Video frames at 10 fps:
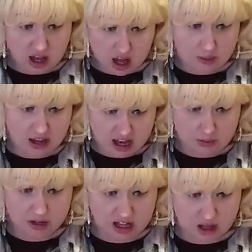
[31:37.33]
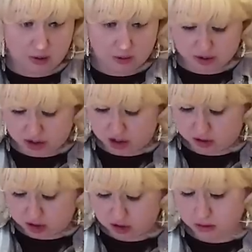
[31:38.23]
How am I able to keep up with
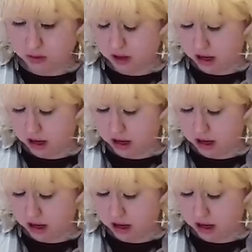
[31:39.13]
YouTube?